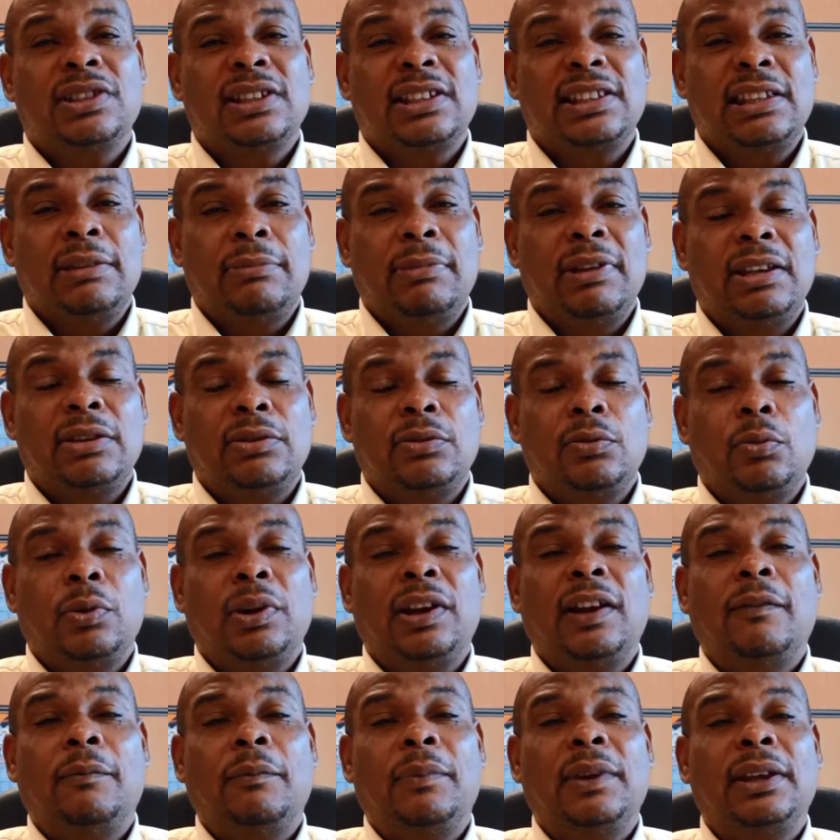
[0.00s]
the cement would
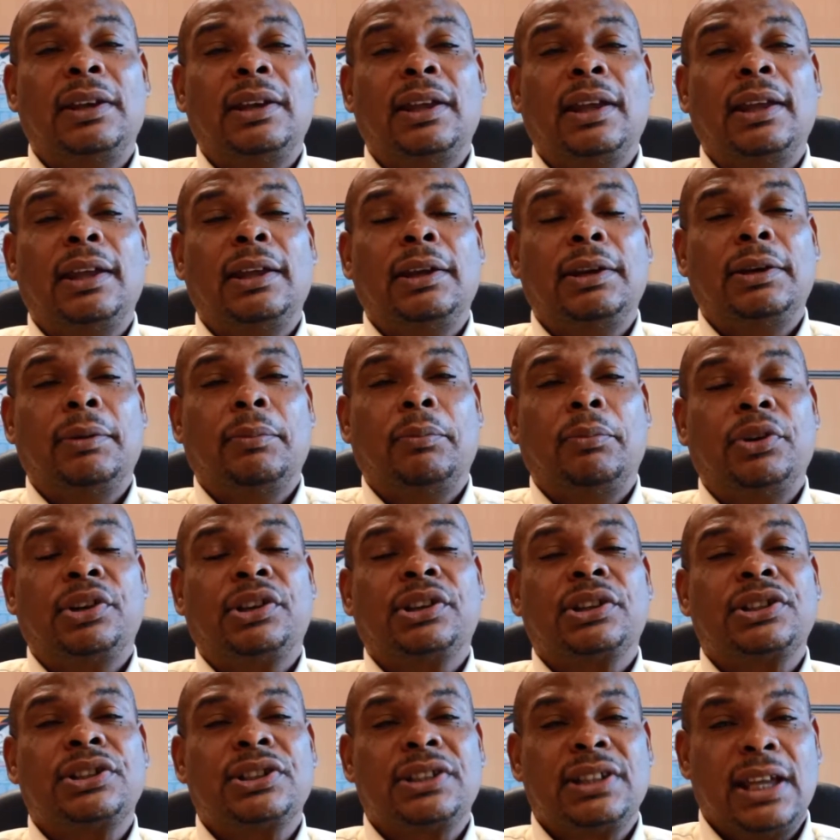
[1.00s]
have been the
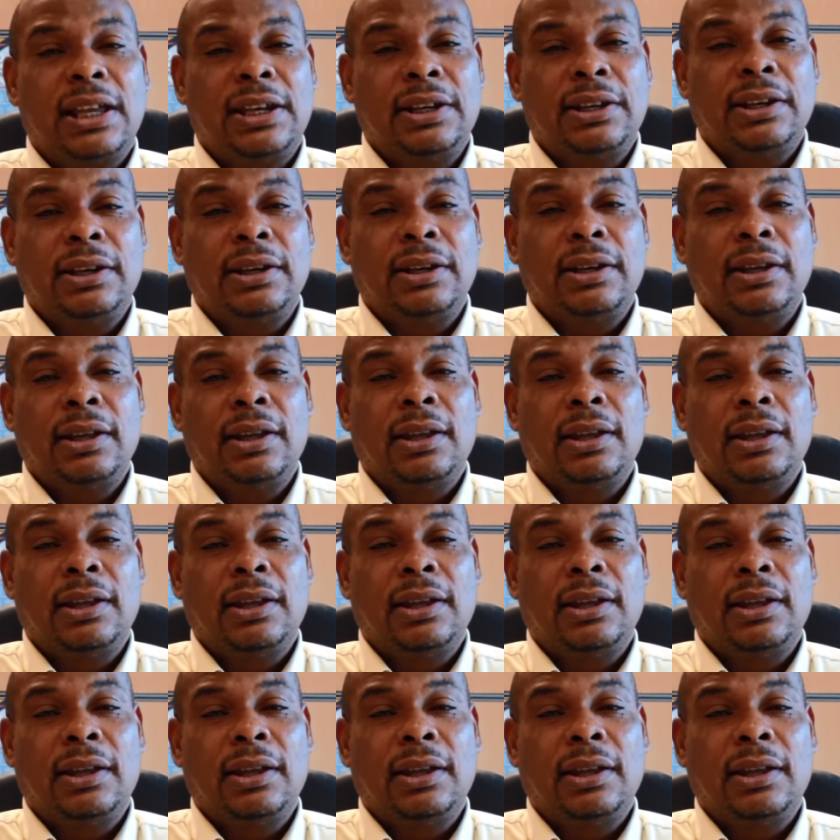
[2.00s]
British standard,